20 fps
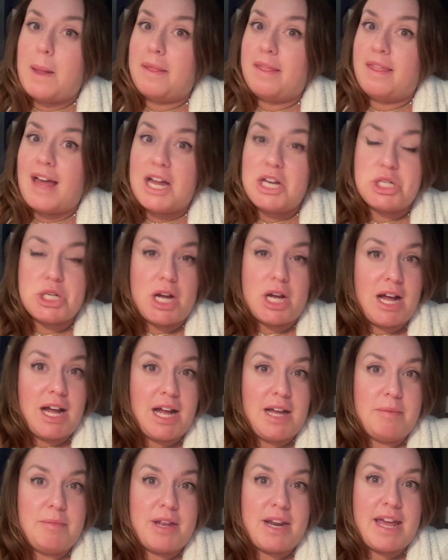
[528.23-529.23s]
that
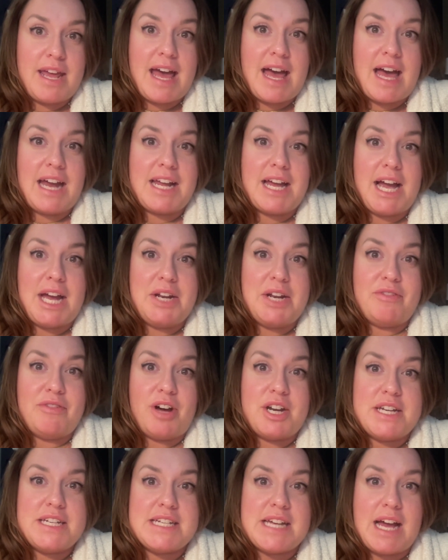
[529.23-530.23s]
job that I had kind of
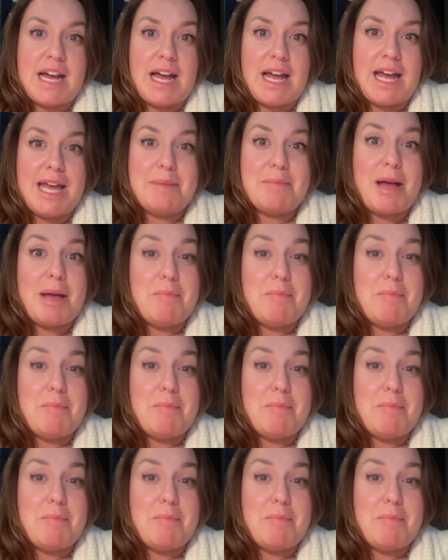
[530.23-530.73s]
on a dime.